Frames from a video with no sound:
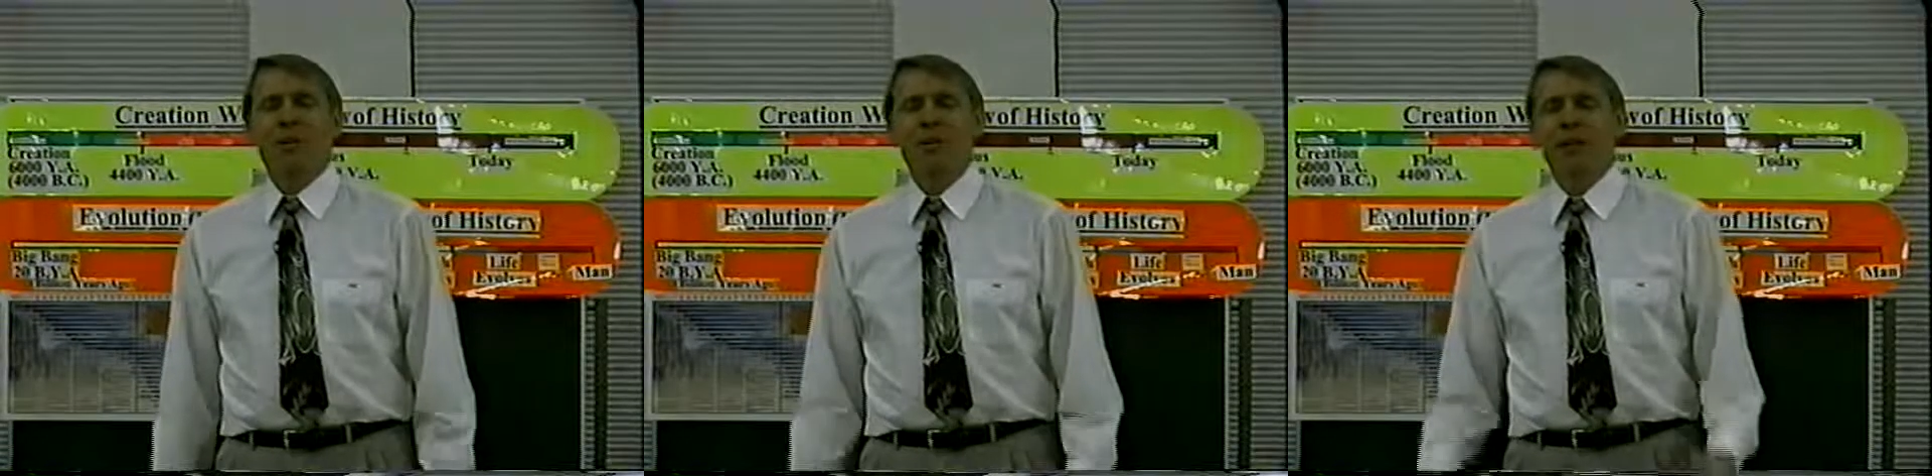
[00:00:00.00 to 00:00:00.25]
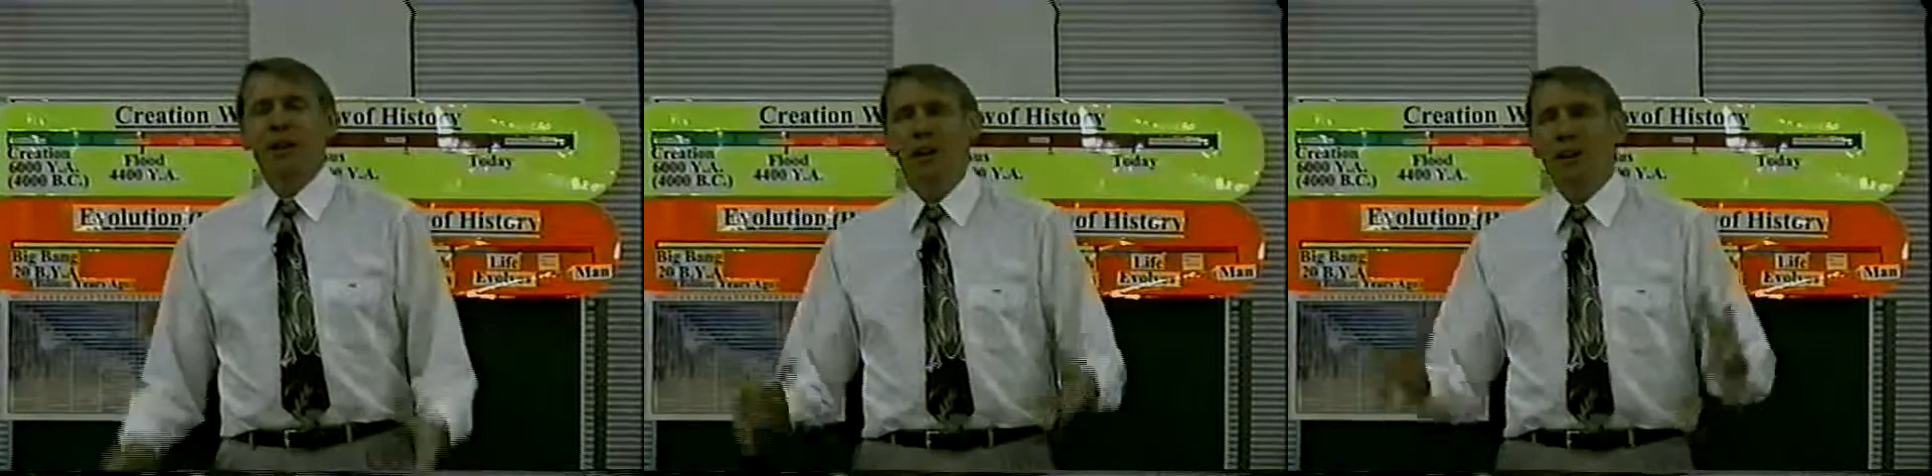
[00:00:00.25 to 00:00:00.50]

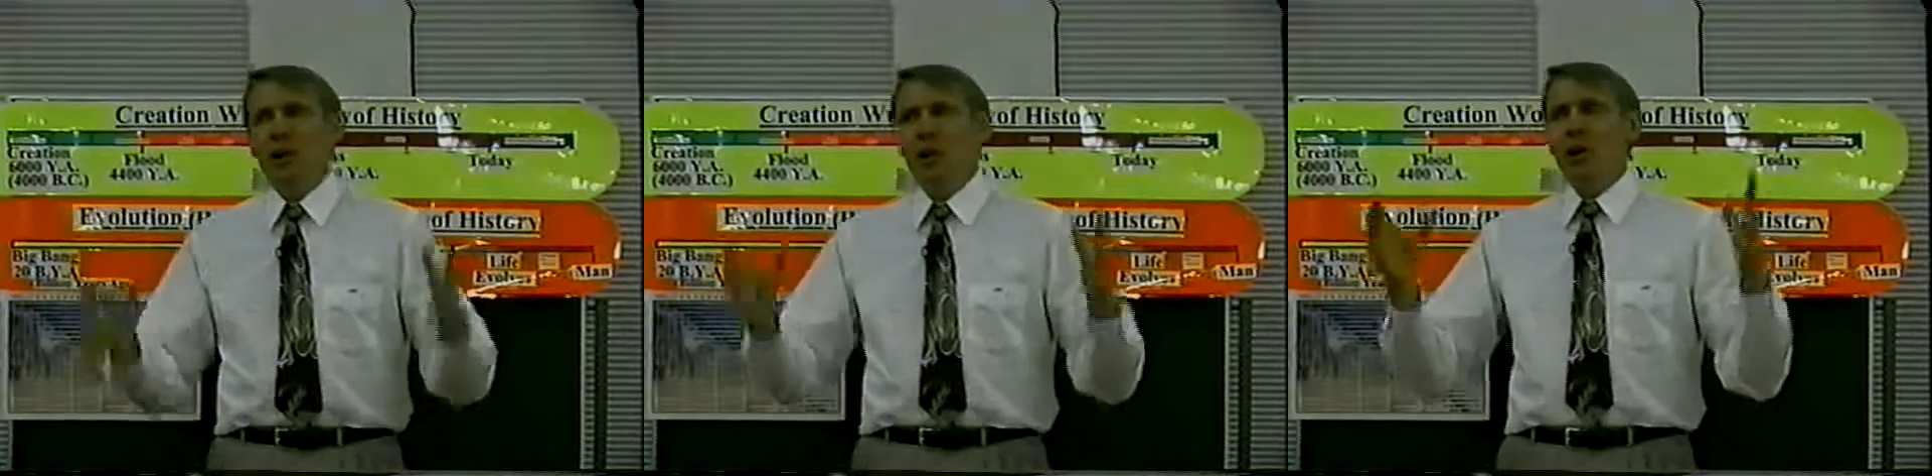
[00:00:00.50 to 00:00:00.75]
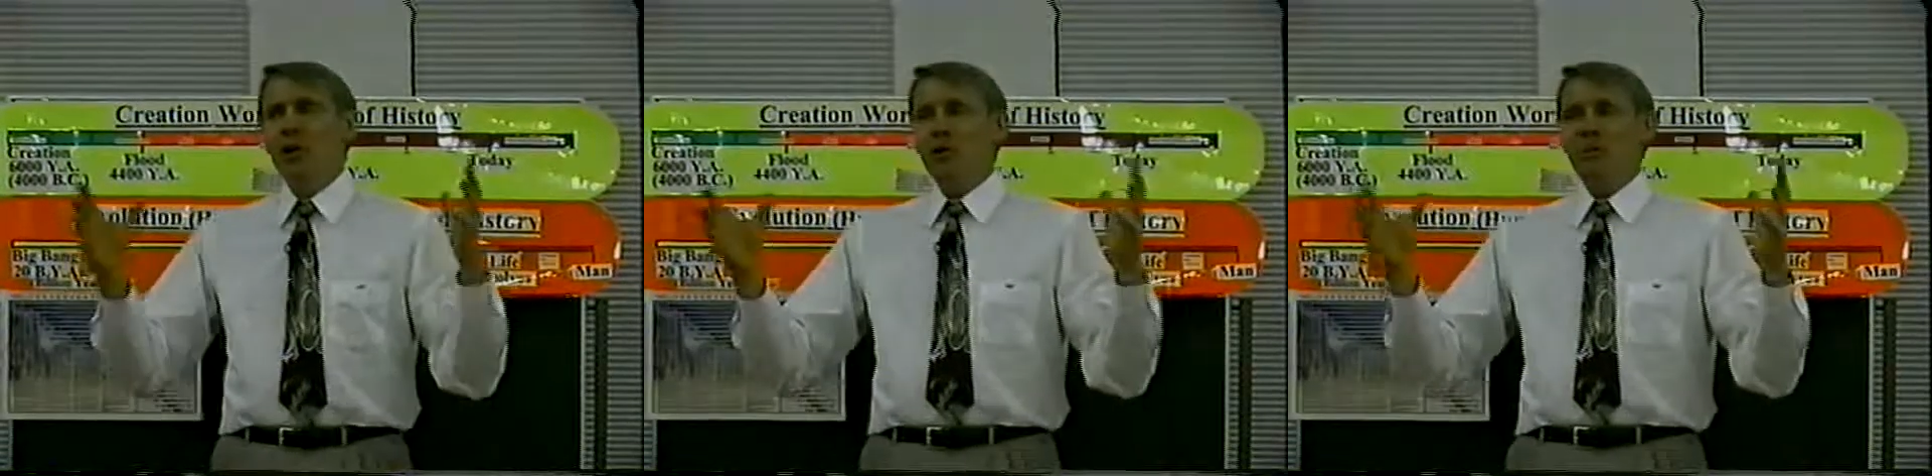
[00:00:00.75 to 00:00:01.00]
One of the
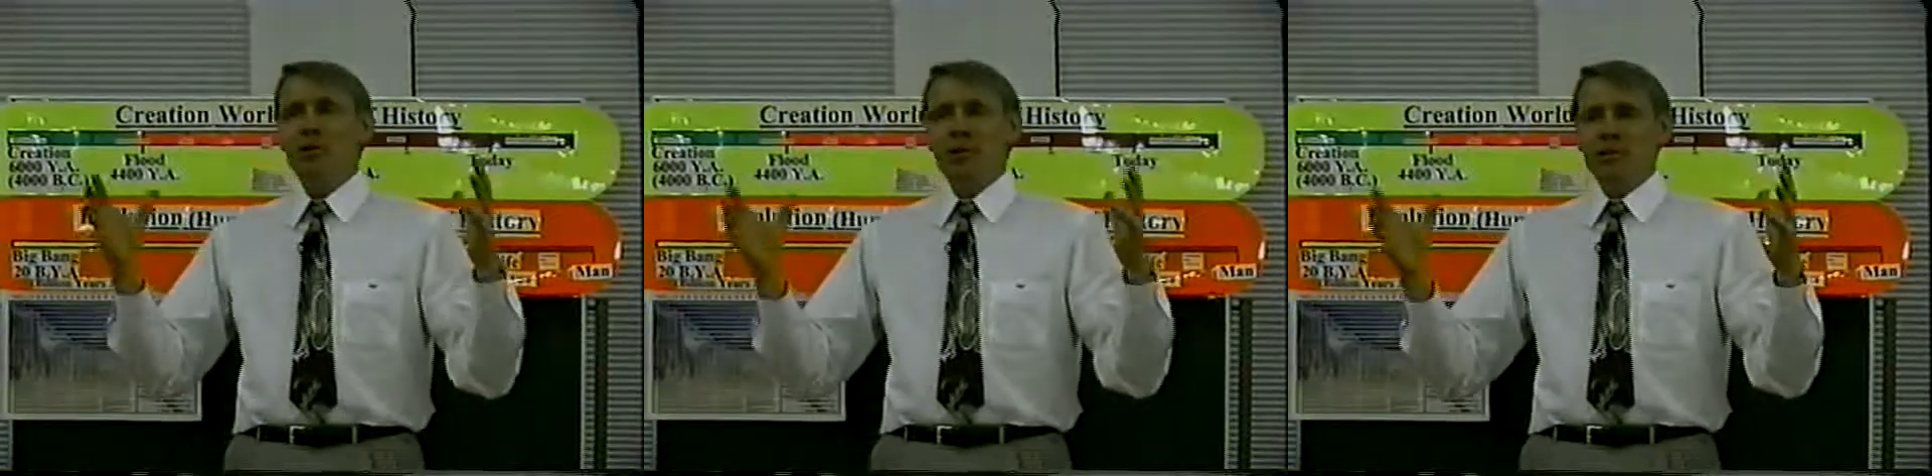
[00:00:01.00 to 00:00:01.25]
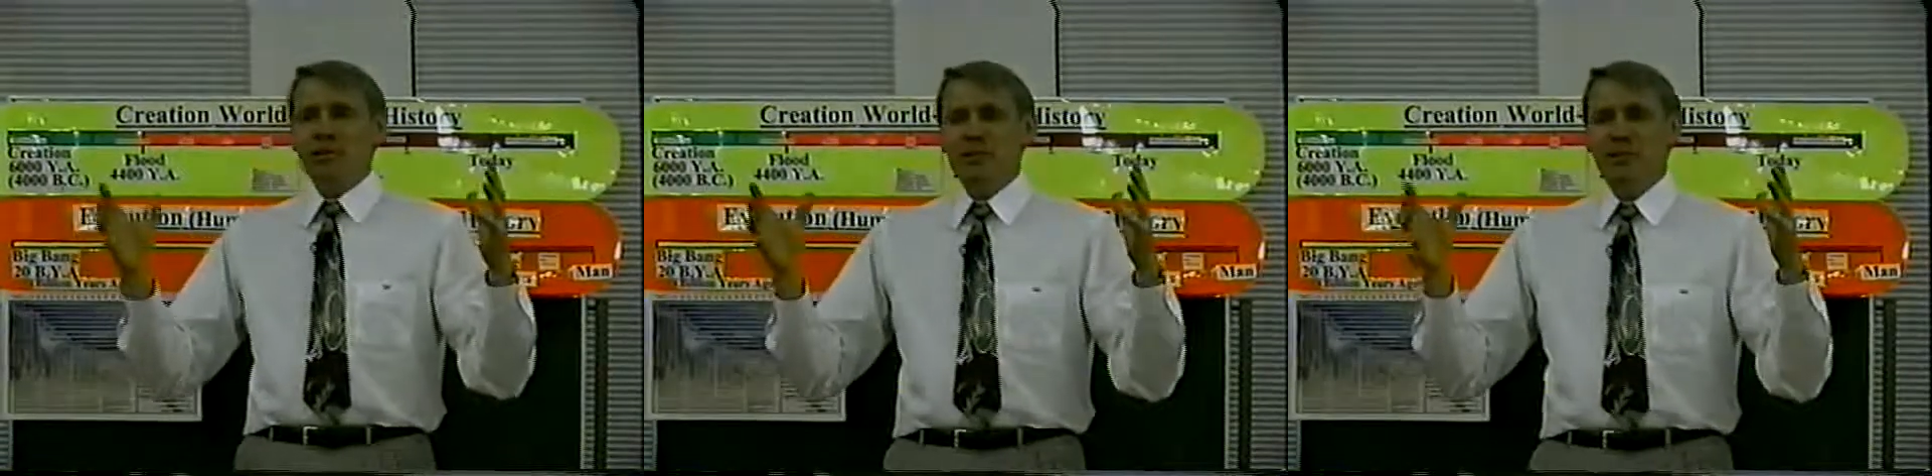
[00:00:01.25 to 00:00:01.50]
large auto
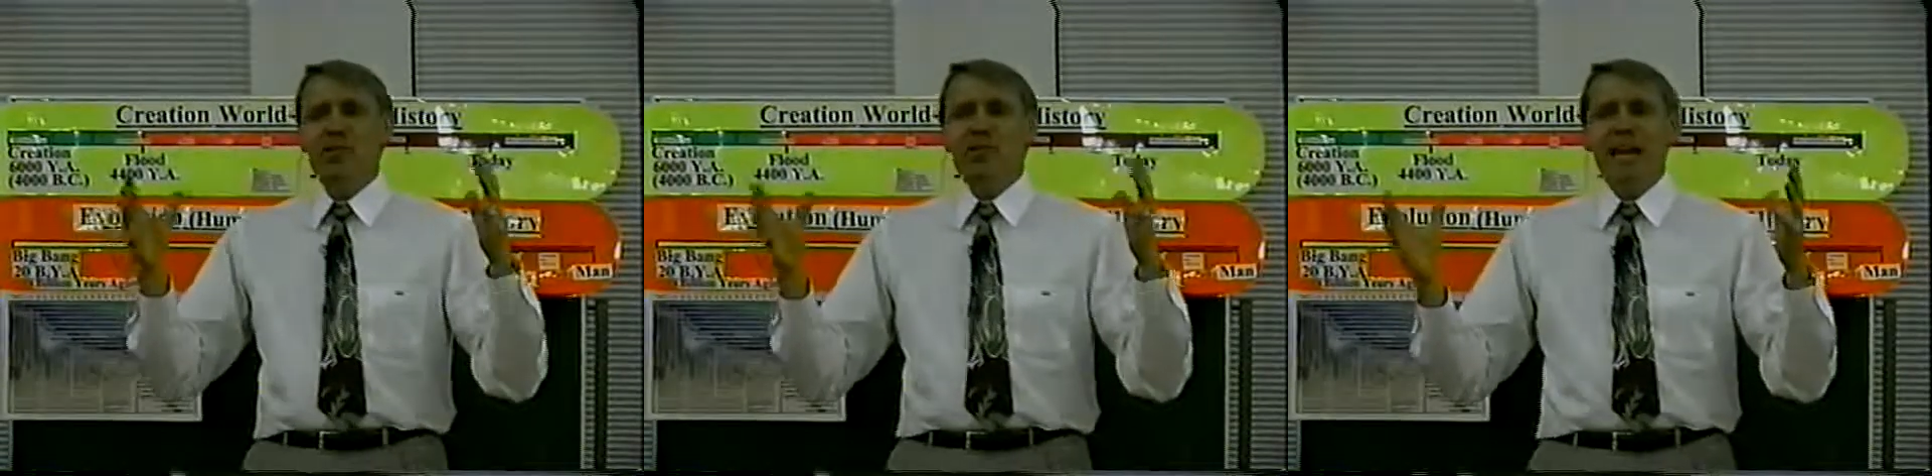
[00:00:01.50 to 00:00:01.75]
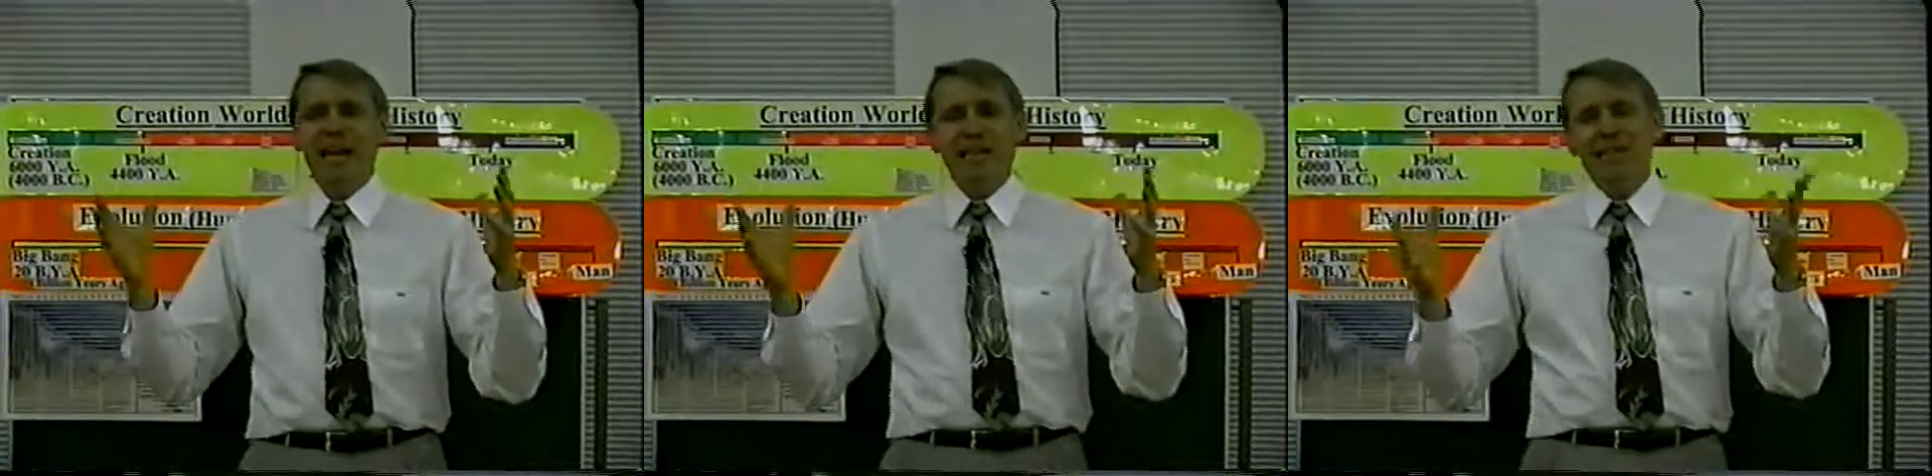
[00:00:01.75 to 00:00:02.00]
parts
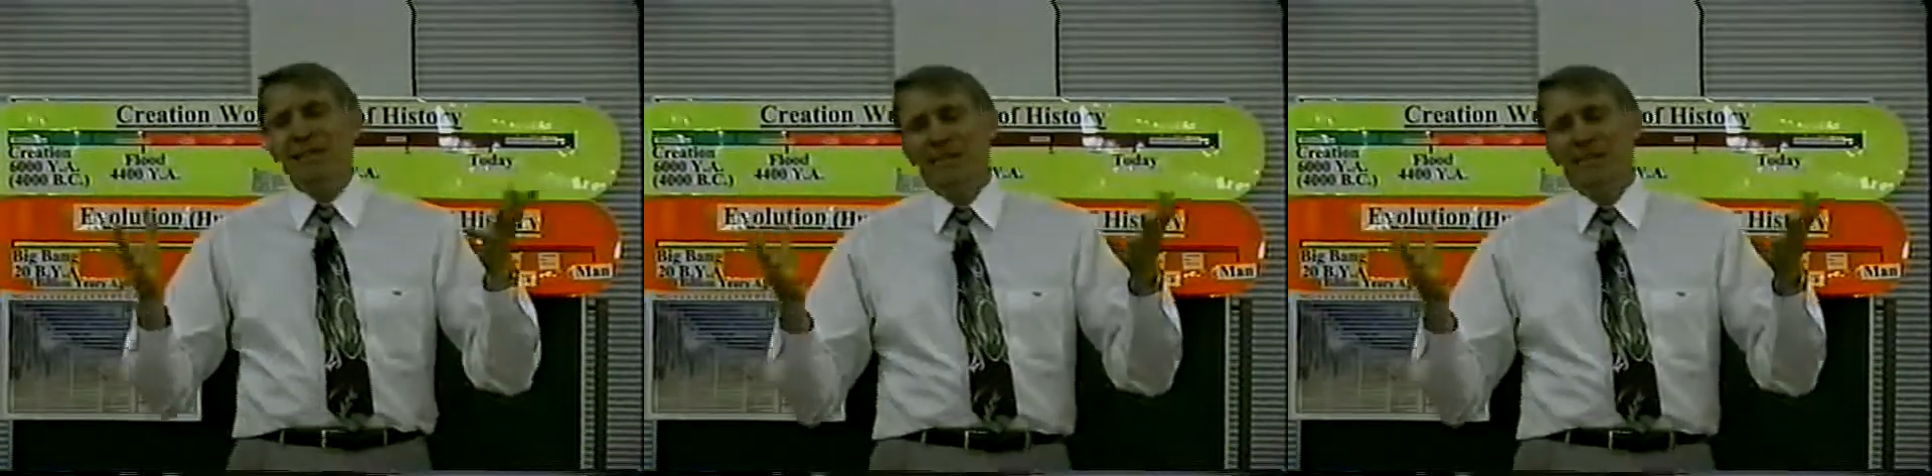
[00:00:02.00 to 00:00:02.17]
chains,